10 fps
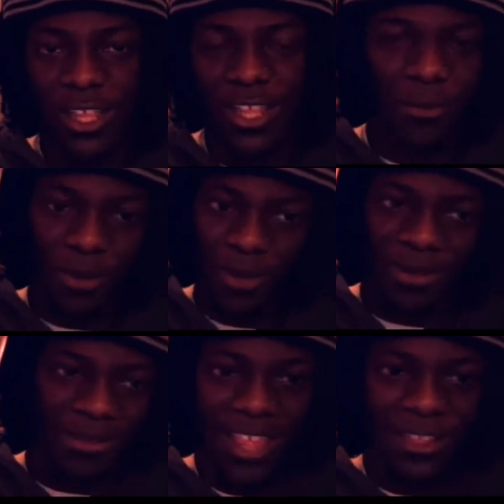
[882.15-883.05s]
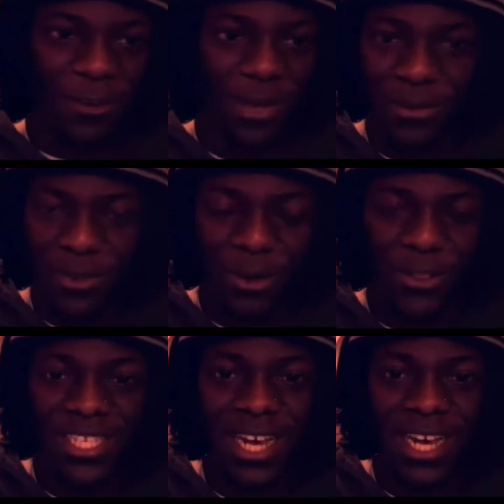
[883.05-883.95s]
He's like I still play with him
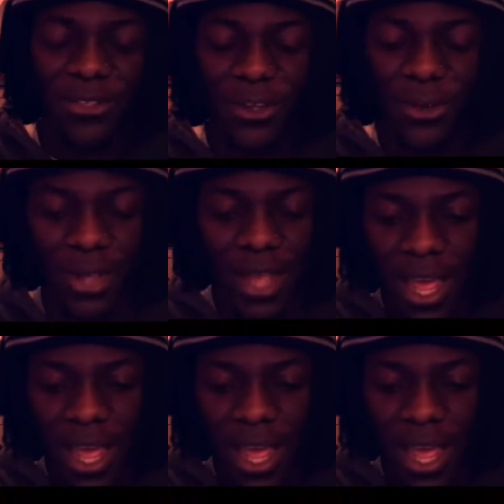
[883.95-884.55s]
all the time, so